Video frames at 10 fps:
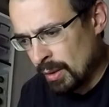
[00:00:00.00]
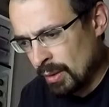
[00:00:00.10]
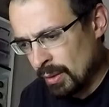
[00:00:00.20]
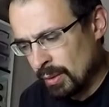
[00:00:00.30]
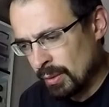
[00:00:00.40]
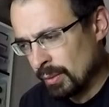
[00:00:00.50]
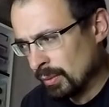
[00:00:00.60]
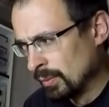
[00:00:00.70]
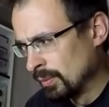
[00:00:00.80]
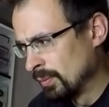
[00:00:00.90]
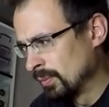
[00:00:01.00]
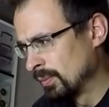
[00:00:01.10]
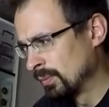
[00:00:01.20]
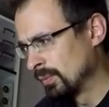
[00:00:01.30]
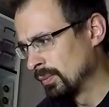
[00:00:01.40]

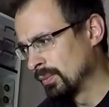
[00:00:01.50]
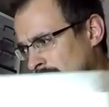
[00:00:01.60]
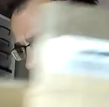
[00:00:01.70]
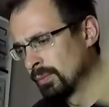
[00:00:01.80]
No one is speaking in this clip.